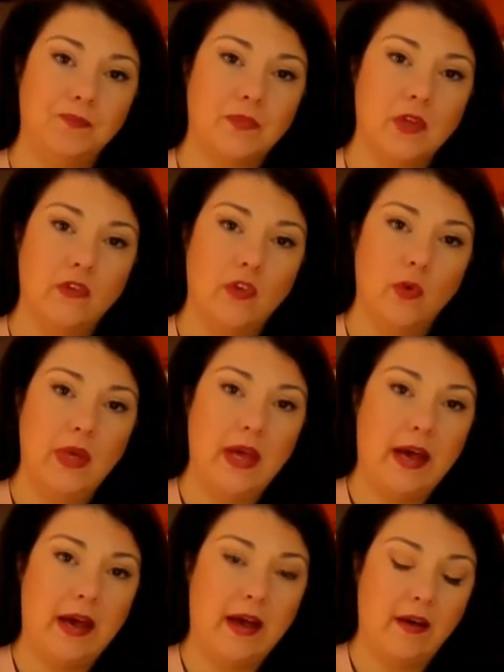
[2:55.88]
So we
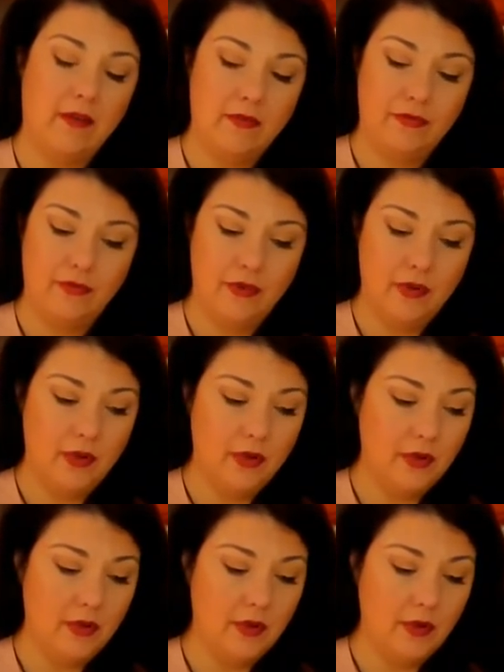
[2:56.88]
have
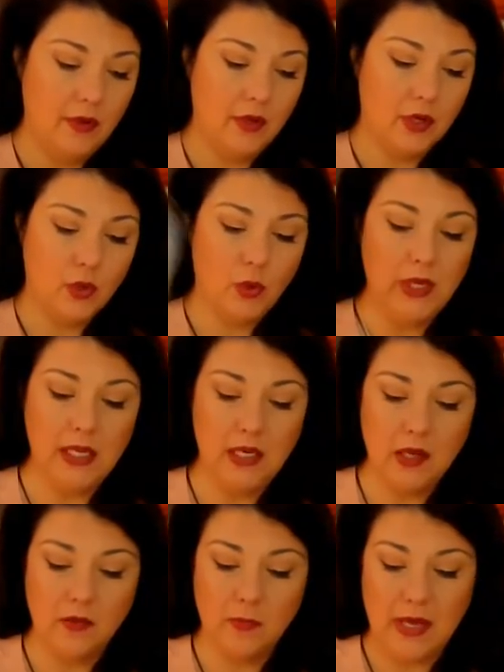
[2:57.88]
the Queen
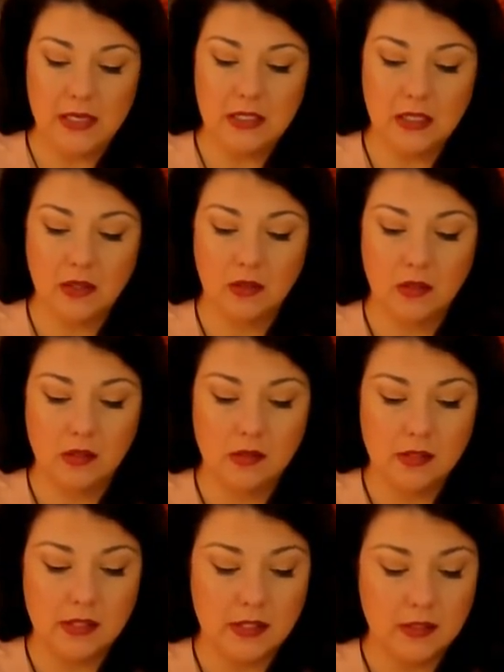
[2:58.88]
of
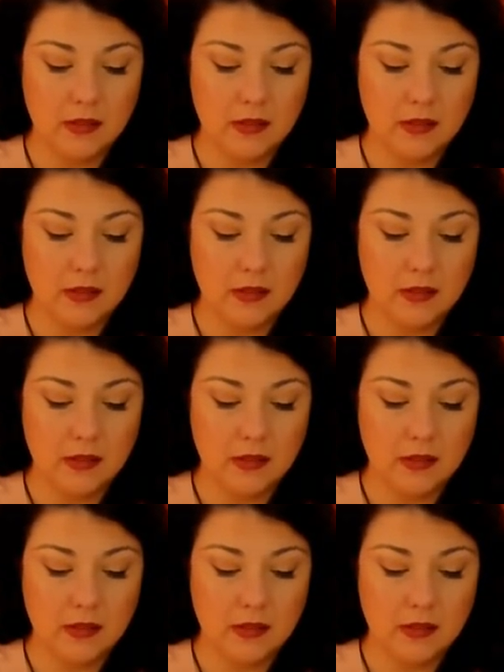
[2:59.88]
Pentacles,